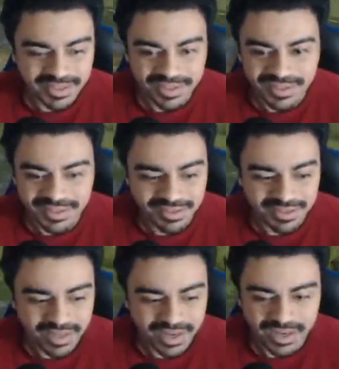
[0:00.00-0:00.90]

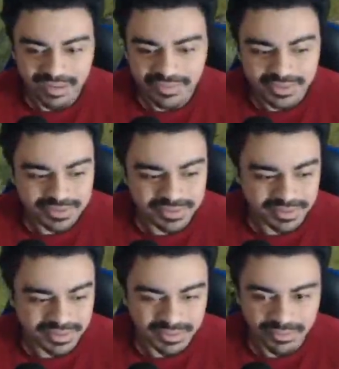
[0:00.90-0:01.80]
I have this
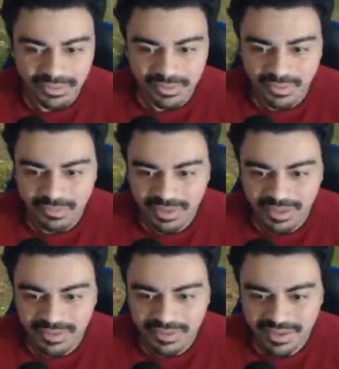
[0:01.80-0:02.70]
throw
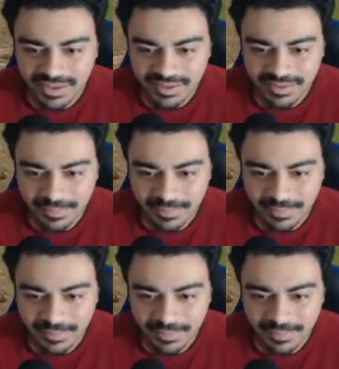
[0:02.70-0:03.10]
blood thing.